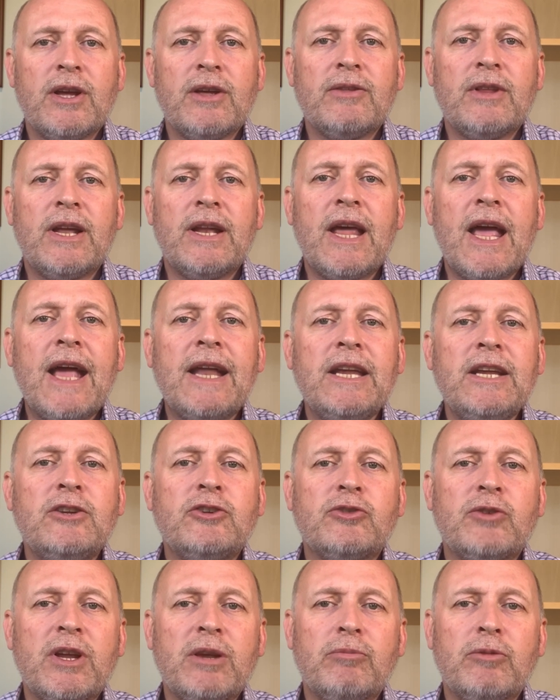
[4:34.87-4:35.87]
then any
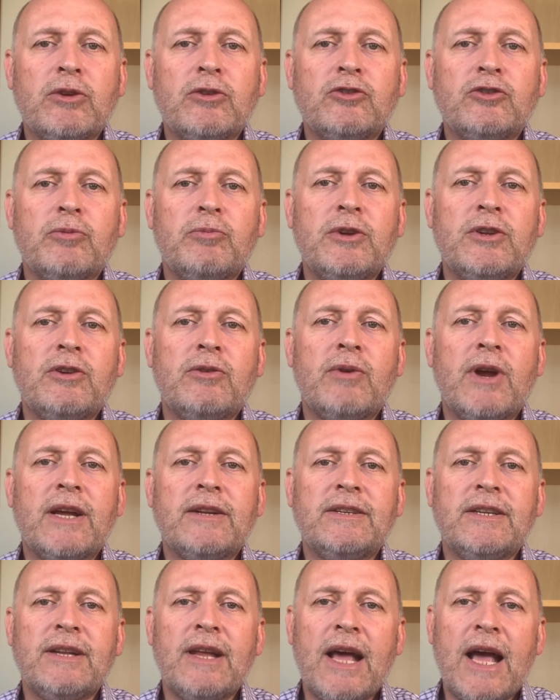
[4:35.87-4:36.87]
treatment should be
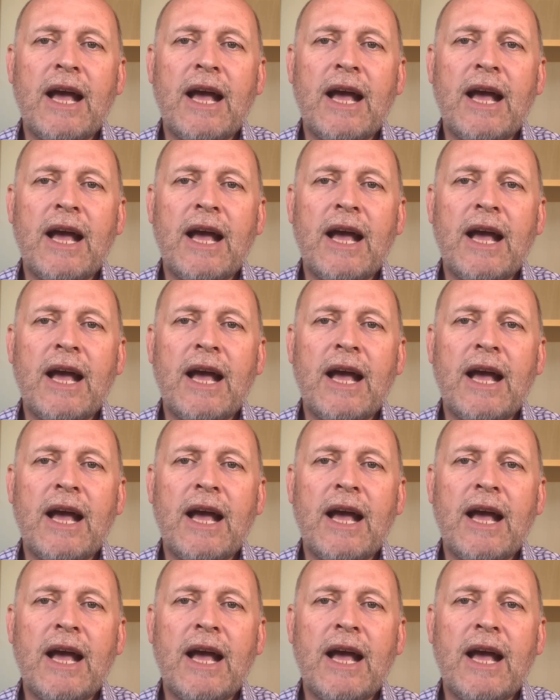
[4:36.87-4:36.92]
directed